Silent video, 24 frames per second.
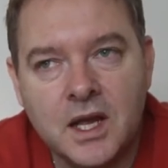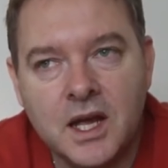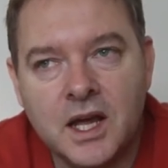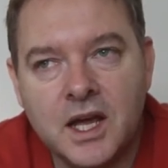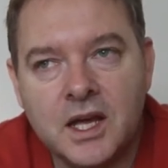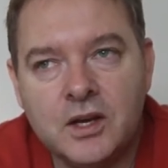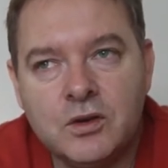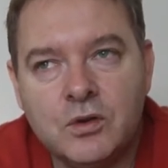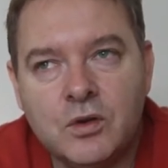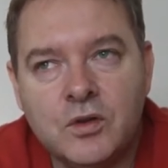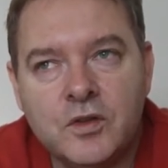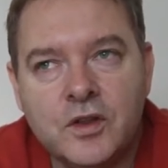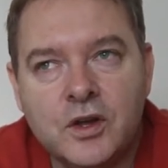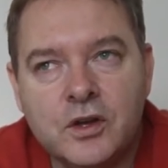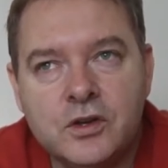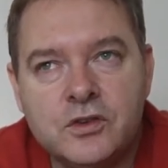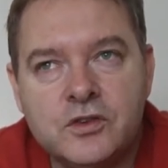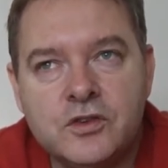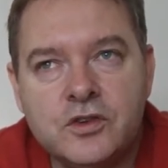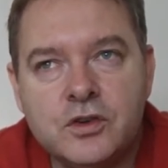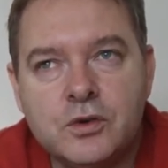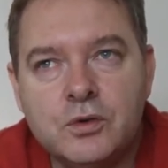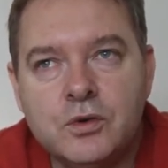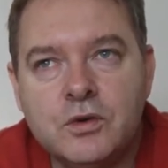And although
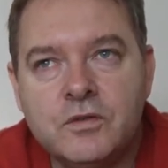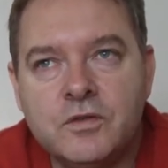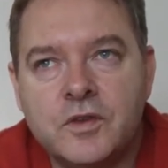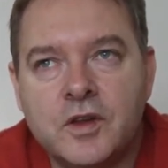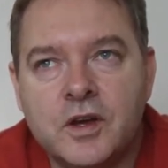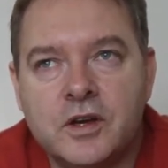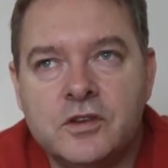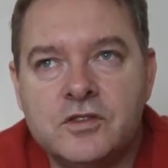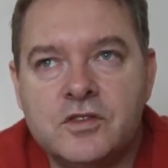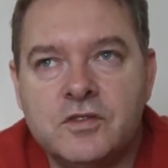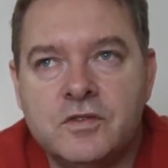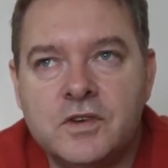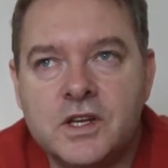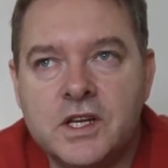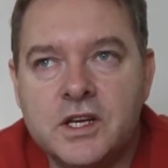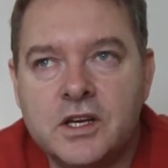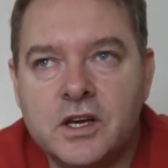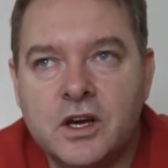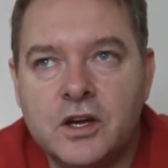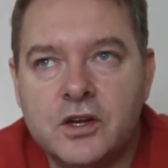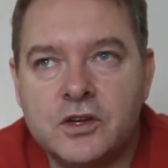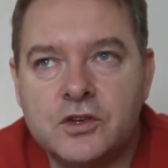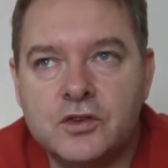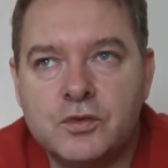two of those
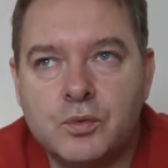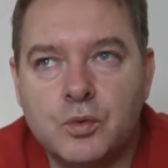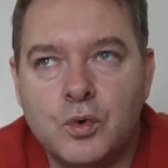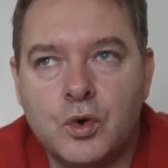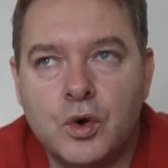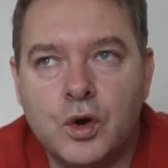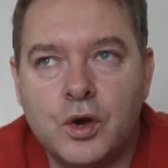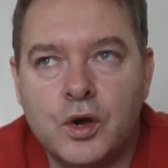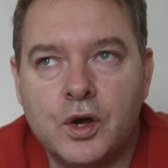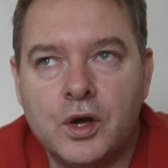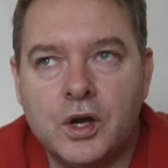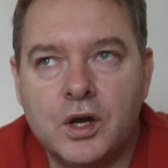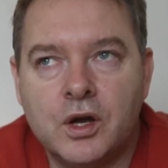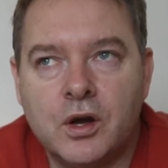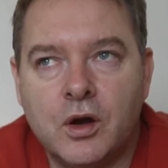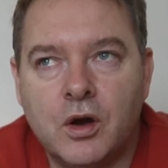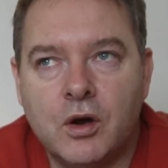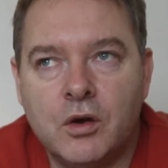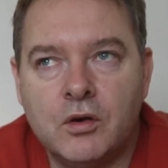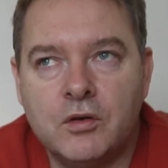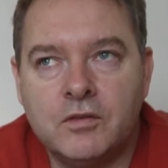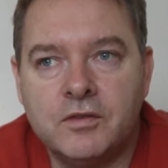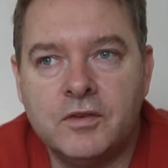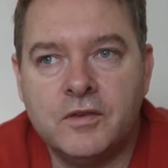videos were
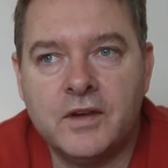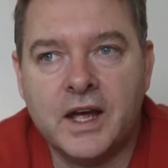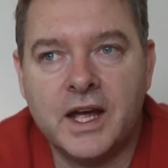of